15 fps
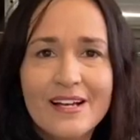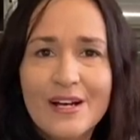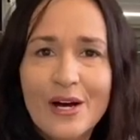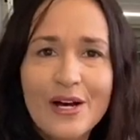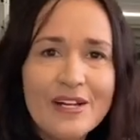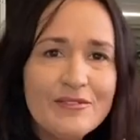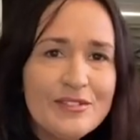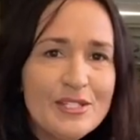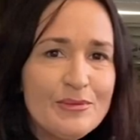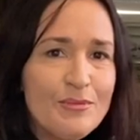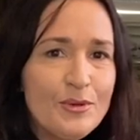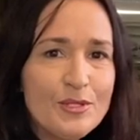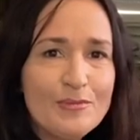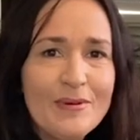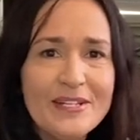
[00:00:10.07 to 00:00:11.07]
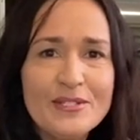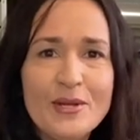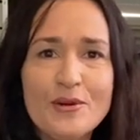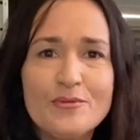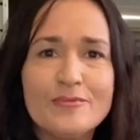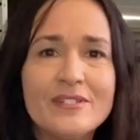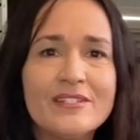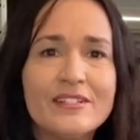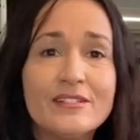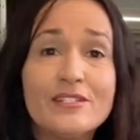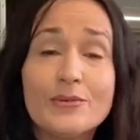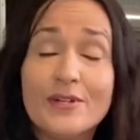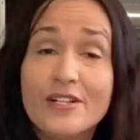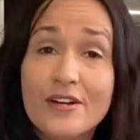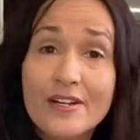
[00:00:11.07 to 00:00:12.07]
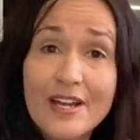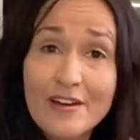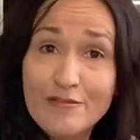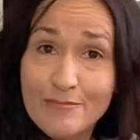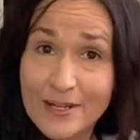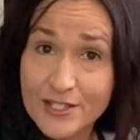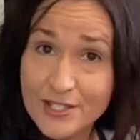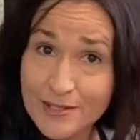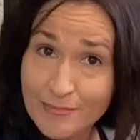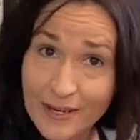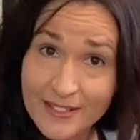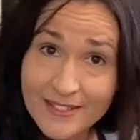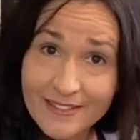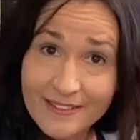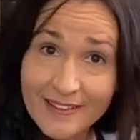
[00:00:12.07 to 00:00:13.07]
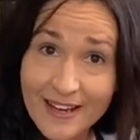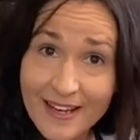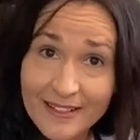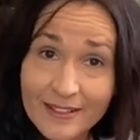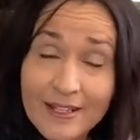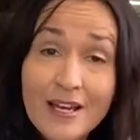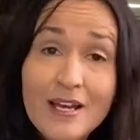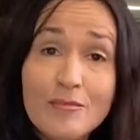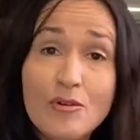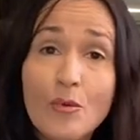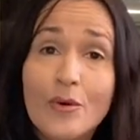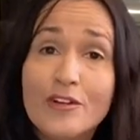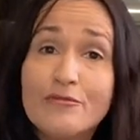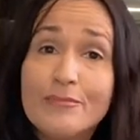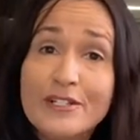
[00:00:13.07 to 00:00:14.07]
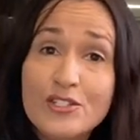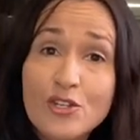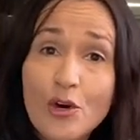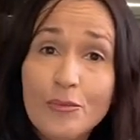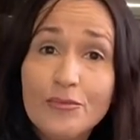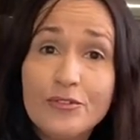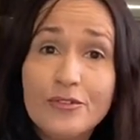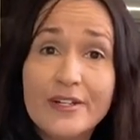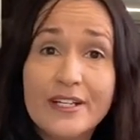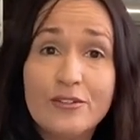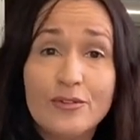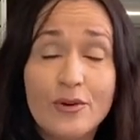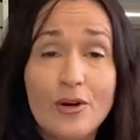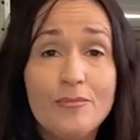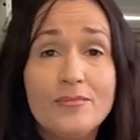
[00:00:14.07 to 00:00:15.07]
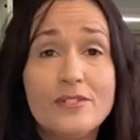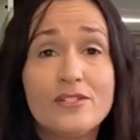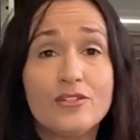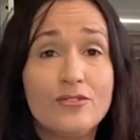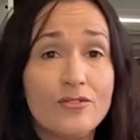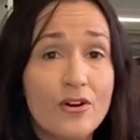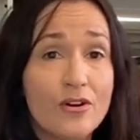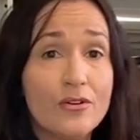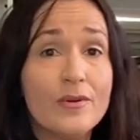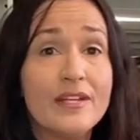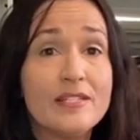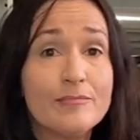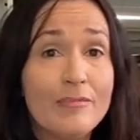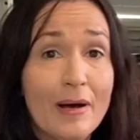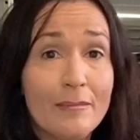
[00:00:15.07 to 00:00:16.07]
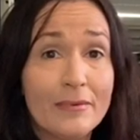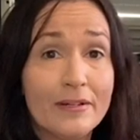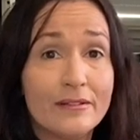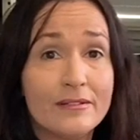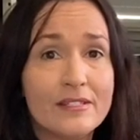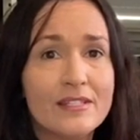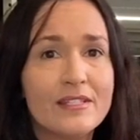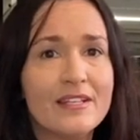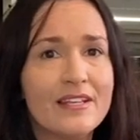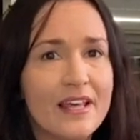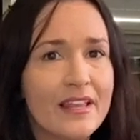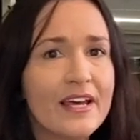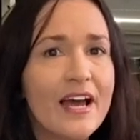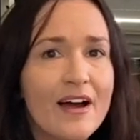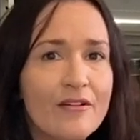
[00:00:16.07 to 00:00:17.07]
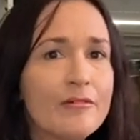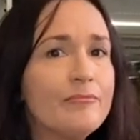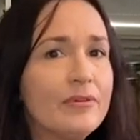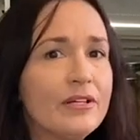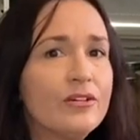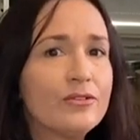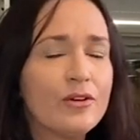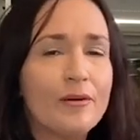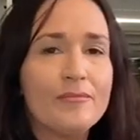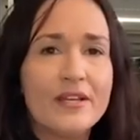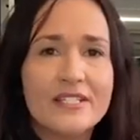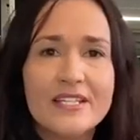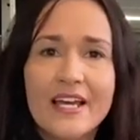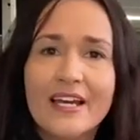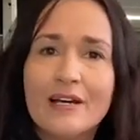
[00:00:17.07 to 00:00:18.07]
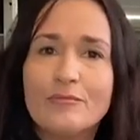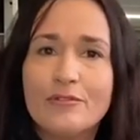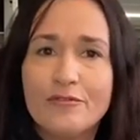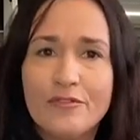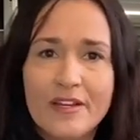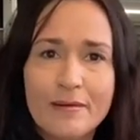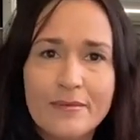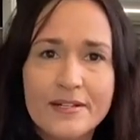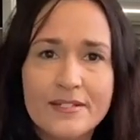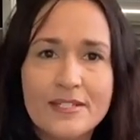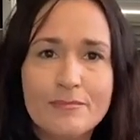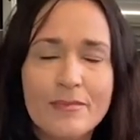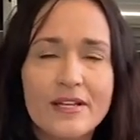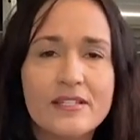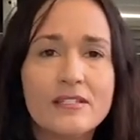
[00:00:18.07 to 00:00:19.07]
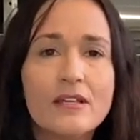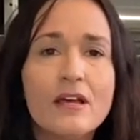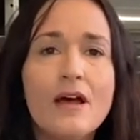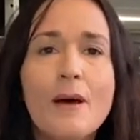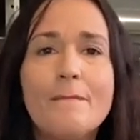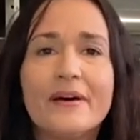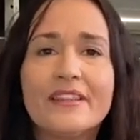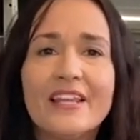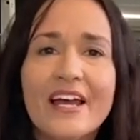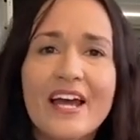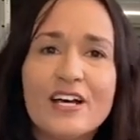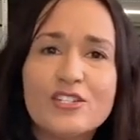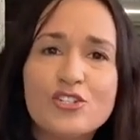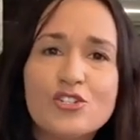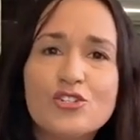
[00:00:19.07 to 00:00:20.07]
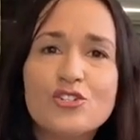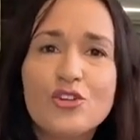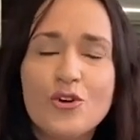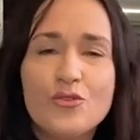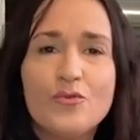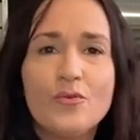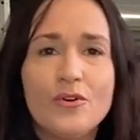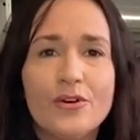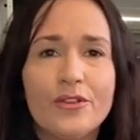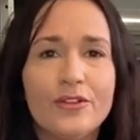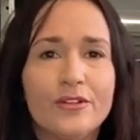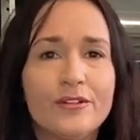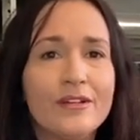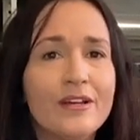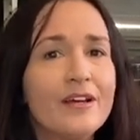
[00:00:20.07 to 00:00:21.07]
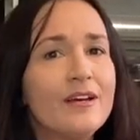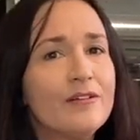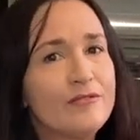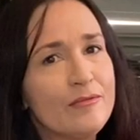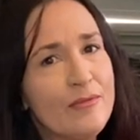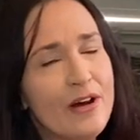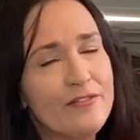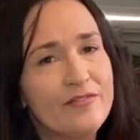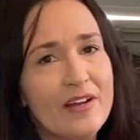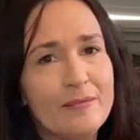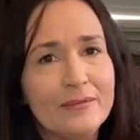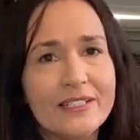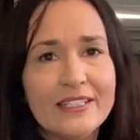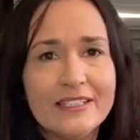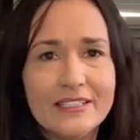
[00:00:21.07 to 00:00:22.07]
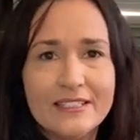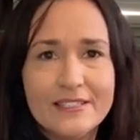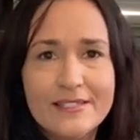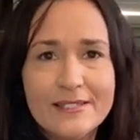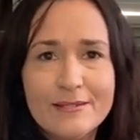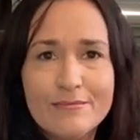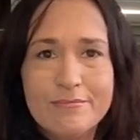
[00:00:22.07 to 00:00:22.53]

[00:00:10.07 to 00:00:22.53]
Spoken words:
I have a small space homestead, so I don't have much space to garden, but one of my top three crops to grow is pumpkins. Now they are a big crop, they take up a fair bit of space, but they are so worth it, for my family at least.